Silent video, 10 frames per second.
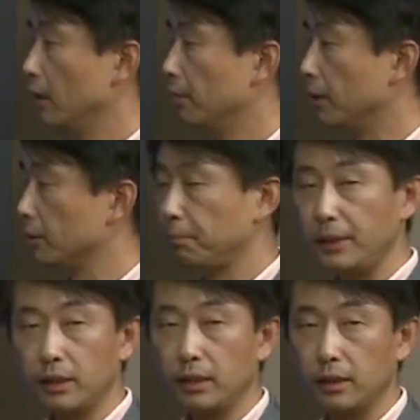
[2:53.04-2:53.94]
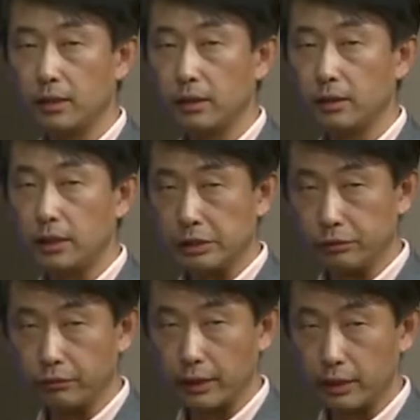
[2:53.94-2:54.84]
but B
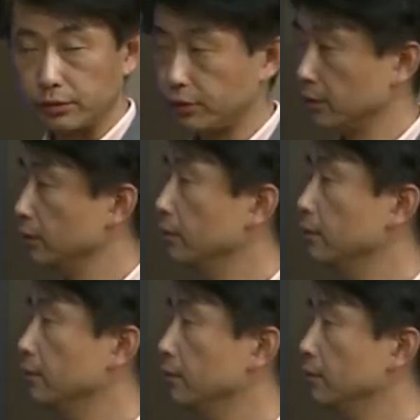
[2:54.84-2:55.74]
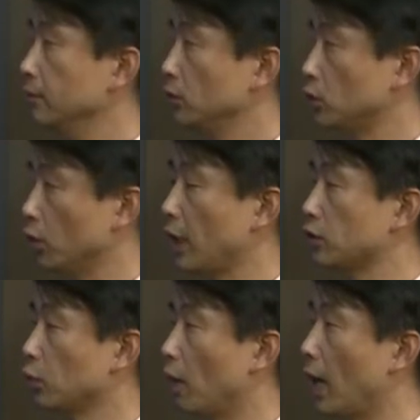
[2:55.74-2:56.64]
disagrees. So
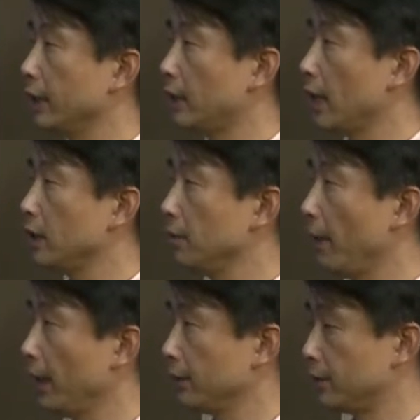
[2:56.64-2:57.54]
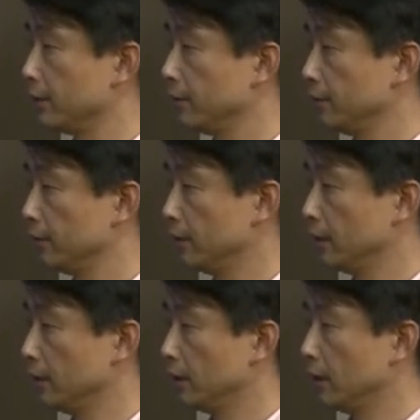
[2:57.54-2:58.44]
that's why they debate.
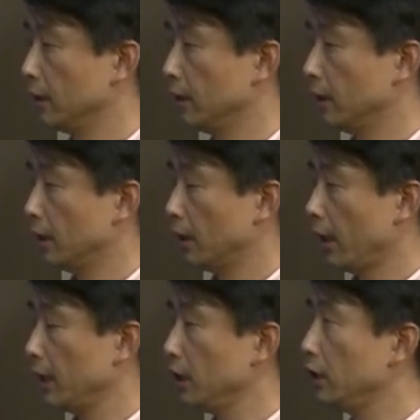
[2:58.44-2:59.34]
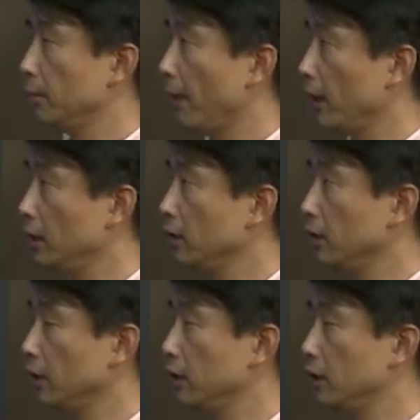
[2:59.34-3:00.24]
And
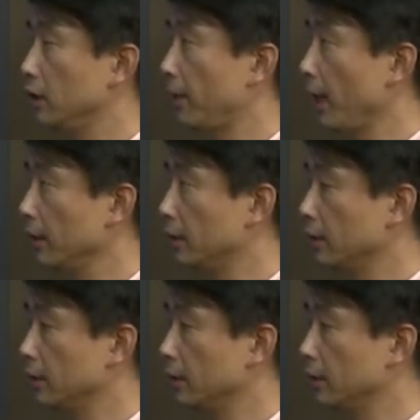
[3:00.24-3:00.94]
in debate,